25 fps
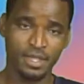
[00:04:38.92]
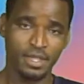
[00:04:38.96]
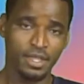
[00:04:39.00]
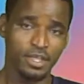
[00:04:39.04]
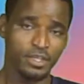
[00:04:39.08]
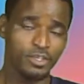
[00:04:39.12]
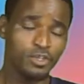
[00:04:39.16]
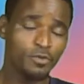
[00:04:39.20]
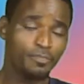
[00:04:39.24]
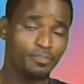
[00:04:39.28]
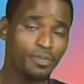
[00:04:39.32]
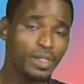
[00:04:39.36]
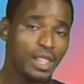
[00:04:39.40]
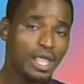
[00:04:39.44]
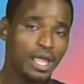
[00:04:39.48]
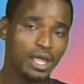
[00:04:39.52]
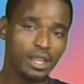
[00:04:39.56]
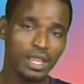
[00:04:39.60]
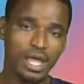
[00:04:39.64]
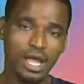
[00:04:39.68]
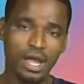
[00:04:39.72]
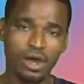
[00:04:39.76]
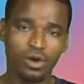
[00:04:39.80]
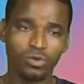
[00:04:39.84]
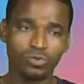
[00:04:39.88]
You play
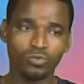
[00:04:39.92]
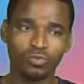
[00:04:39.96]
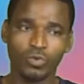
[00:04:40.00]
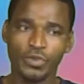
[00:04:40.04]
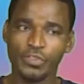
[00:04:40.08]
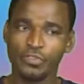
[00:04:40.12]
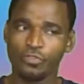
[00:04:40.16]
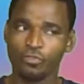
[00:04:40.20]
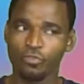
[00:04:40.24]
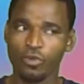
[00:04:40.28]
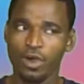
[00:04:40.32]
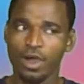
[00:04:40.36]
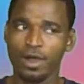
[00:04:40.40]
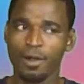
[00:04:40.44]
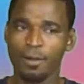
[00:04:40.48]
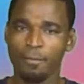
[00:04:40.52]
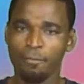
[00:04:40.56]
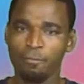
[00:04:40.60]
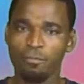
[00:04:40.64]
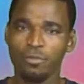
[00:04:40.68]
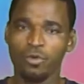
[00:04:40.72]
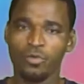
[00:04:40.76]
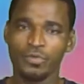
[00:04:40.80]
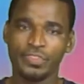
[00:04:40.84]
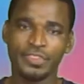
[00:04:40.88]
around with
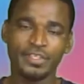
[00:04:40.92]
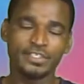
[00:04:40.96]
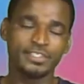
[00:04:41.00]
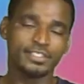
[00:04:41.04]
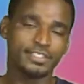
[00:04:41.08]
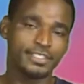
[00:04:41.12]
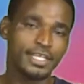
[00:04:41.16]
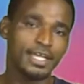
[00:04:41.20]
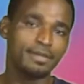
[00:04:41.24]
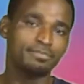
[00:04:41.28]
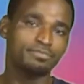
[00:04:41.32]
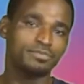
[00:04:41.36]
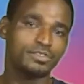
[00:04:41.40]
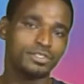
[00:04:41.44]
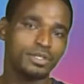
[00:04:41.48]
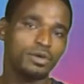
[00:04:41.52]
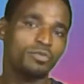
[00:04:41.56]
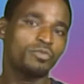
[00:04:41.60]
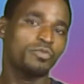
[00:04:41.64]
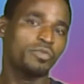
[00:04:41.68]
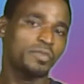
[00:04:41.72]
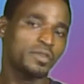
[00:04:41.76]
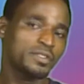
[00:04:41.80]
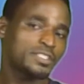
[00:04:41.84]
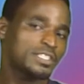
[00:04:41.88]
the same
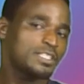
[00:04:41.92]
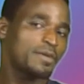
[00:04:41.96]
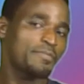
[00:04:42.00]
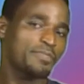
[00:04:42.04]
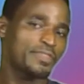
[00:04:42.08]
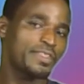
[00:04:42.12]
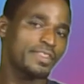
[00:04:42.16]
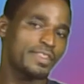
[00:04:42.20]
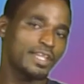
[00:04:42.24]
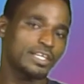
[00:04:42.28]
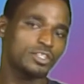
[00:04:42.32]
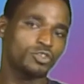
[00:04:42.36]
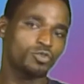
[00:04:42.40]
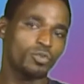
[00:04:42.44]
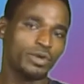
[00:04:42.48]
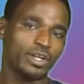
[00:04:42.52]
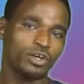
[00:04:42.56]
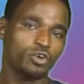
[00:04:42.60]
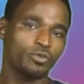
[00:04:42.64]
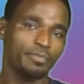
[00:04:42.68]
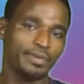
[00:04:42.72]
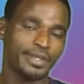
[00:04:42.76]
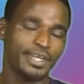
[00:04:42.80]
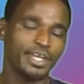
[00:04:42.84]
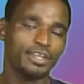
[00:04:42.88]
thing that you want to
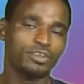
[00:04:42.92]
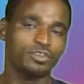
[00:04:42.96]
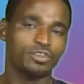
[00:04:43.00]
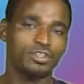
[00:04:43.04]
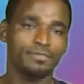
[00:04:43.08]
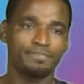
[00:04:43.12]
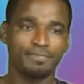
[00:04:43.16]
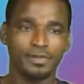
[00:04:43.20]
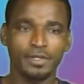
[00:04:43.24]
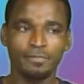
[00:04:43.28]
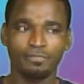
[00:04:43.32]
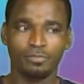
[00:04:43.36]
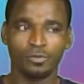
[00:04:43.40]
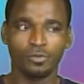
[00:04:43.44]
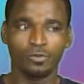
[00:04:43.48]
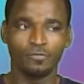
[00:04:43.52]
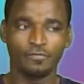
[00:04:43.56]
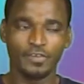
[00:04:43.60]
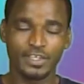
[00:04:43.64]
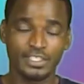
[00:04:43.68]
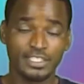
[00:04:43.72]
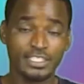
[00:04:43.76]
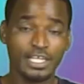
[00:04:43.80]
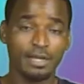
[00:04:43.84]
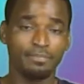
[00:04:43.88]
communicate to the people.
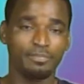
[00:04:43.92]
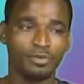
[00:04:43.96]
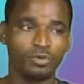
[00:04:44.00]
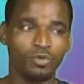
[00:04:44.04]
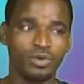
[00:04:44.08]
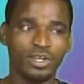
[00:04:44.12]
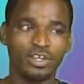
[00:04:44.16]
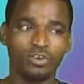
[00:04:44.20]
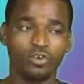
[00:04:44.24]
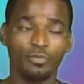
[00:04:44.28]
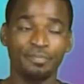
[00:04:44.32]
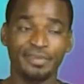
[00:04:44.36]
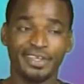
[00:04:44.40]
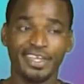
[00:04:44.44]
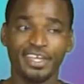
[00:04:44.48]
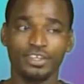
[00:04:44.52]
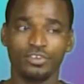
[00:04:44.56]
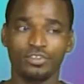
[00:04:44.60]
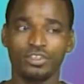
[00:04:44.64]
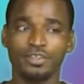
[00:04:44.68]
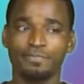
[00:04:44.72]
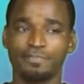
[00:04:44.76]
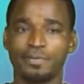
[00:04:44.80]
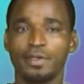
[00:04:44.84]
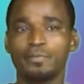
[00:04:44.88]
For example, you want to communicate to
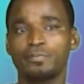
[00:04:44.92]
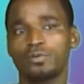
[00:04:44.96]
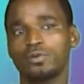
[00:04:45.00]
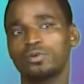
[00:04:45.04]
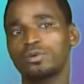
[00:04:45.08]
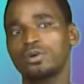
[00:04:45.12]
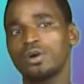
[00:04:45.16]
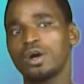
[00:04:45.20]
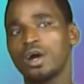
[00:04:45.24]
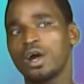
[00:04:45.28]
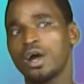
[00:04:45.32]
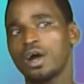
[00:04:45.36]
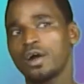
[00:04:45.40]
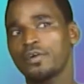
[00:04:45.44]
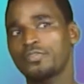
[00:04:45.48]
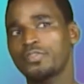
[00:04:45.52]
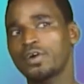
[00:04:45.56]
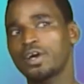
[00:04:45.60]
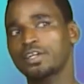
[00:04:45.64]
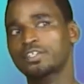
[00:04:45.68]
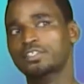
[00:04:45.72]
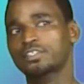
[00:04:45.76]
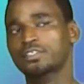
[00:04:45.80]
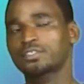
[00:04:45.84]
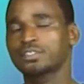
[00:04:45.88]
the people
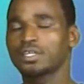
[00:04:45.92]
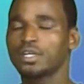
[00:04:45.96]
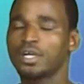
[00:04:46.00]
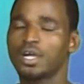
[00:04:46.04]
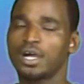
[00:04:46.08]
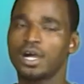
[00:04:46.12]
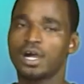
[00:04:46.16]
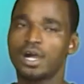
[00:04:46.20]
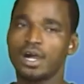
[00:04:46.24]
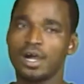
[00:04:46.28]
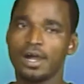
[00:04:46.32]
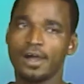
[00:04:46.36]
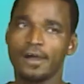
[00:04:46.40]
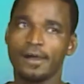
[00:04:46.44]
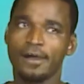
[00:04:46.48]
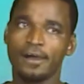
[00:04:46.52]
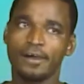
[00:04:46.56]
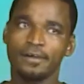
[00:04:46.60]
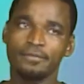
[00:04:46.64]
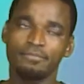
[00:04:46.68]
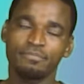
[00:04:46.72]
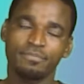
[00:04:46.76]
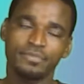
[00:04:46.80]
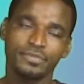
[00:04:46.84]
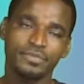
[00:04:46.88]
that
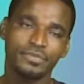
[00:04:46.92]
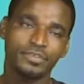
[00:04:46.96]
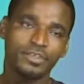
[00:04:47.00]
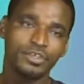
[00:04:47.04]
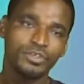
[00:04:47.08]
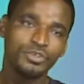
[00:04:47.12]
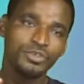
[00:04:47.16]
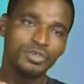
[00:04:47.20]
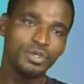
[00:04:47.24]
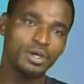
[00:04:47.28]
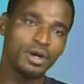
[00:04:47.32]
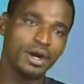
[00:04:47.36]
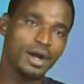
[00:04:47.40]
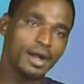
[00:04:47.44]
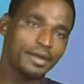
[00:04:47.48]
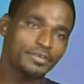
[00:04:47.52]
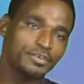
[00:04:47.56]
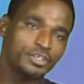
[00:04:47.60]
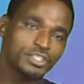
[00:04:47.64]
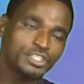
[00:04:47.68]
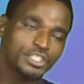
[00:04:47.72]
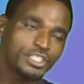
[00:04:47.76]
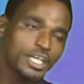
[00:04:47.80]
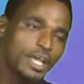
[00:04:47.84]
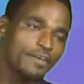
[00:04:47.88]

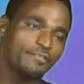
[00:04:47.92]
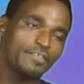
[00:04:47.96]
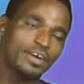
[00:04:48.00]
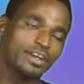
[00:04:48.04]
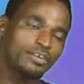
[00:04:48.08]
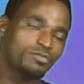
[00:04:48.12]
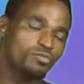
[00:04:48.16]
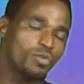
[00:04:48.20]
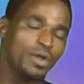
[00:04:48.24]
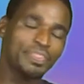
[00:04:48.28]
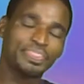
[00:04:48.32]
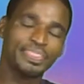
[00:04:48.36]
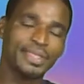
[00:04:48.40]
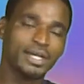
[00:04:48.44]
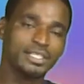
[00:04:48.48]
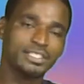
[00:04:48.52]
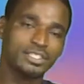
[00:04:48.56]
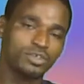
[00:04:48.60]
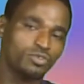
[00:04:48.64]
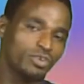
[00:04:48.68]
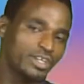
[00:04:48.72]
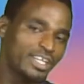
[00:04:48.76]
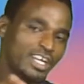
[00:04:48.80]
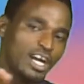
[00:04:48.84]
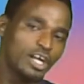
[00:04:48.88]
you shave at 1,000
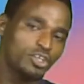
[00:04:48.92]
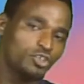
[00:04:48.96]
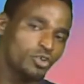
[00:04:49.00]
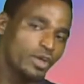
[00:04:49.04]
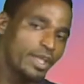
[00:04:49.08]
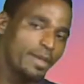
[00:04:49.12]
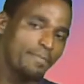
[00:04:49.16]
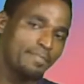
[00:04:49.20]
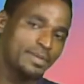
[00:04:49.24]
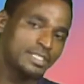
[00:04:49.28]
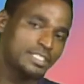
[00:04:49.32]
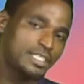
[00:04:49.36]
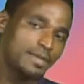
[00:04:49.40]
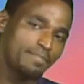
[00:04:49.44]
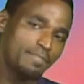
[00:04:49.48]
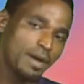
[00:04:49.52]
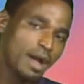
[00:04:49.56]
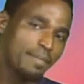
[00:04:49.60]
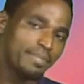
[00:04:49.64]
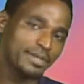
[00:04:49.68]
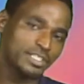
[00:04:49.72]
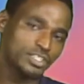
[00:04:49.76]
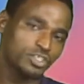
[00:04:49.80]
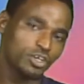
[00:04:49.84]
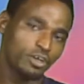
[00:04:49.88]
kwacha to ABC
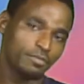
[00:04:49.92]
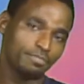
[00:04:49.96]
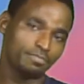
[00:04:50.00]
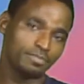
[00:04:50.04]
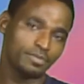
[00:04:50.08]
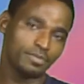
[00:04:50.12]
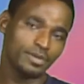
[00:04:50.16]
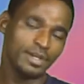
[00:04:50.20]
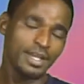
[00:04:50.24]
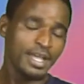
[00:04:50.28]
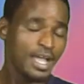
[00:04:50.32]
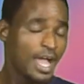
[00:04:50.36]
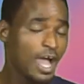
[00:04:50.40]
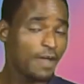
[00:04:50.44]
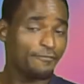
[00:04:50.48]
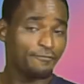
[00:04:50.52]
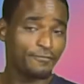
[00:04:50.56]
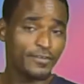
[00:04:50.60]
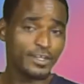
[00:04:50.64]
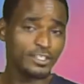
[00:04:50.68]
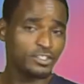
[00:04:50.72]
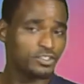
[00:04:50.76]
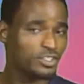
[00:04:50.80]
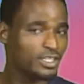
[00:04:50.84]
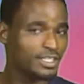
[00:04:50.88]
Barbershop. At
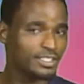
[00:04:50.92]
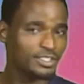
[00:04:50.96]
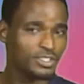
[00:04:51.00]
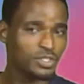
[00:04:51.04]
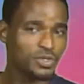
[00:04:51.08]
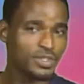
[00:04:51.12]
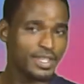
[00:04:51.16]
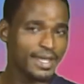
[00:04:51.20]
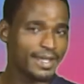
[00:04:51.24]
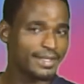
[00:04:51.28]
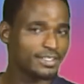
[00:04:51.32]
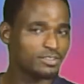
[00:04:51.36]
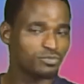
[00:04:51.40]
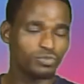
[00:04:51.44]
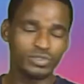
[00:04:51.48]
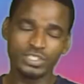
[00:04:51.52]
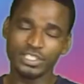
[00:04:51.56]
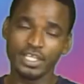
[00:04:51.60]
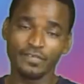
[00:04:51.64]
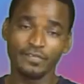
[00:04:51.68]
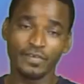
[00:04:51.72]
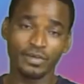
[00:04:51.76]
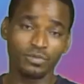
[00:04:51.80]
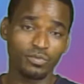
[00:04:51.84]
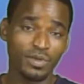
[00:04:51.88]
first you can do that. We
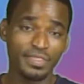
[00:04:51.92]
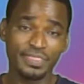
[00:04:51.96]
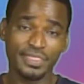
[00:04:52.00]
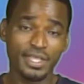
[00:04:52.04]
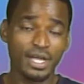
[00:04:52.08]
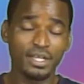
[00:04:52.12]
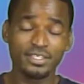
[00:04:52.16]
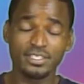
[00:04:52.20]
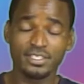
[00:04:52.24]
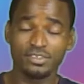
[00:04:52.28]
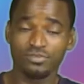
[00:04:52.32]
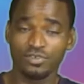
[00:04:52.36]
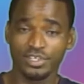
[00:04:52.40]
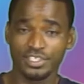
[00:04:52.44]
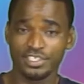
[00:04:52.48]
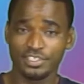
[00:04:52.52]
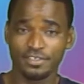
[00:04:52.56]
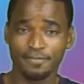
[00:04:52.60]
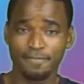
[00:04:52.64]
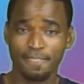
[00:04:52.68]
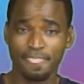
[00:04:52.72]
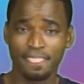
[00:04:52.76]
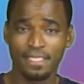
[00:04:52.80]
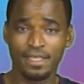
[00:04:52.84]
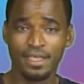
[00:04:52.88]
shave at 1,000 kwacha.
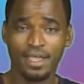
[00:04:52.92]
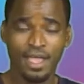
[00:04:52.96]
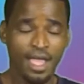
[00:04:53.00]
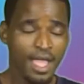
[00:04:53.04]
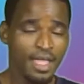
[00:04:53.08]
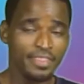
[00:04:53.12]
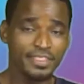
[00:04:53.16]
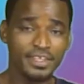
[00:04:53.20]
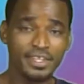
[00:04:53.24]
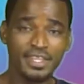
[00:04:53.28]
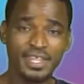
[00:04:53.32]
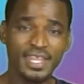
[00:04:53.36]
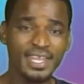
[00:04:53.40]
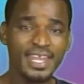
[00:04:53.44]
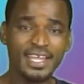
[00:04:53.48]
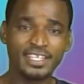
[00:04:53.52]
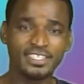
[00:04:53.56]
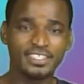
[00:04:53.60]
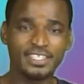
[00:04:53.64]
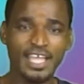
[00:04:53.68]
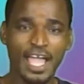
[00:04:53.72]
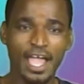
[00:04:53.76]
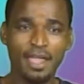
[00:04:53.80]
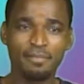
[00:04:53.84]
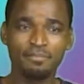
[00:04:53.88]
Then the next
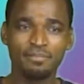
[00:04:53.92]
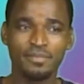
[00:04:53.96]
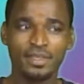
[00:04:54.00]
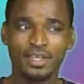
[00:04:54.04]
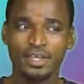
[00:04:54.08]
time